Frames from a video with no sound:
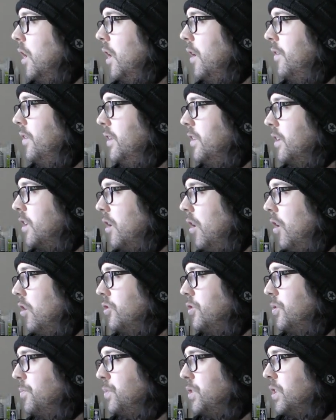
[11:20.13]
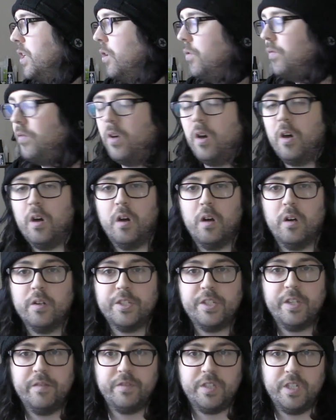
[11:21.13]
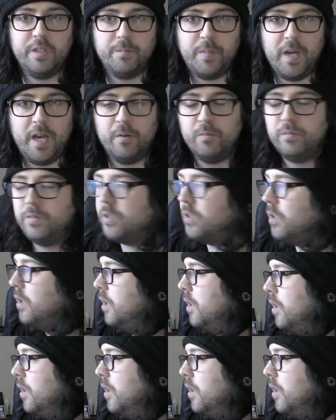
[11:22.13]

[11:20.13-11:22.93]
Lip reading: And then the cards themselves are £17,